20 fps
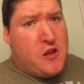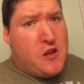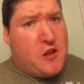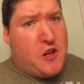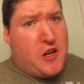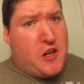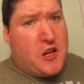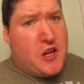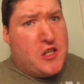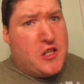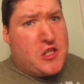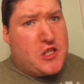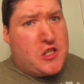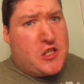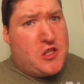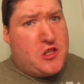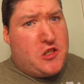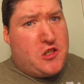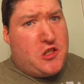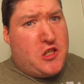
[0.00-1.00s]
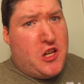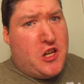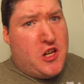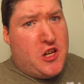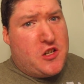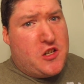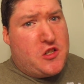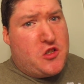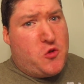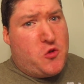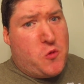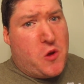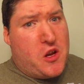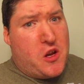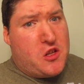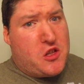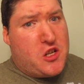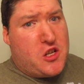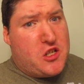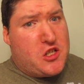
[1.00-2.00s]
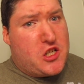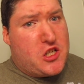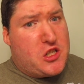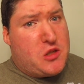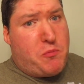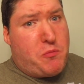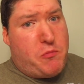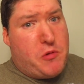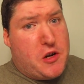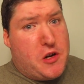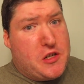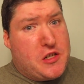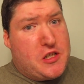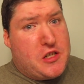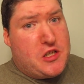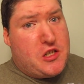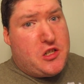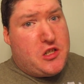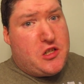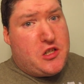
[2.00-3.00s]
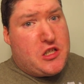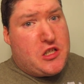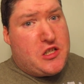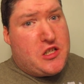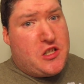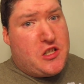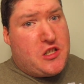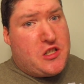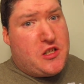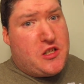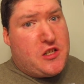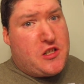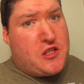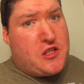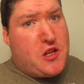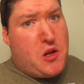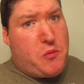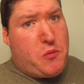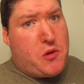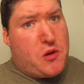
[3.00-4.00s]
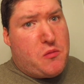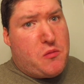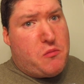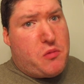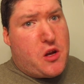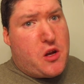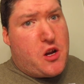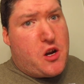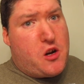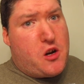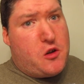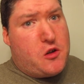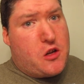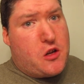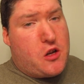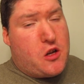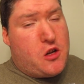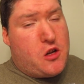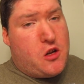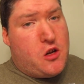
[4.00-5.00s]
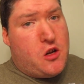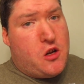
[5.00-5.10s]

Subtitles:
Like I just can't do anything just by sleeping in bed all day.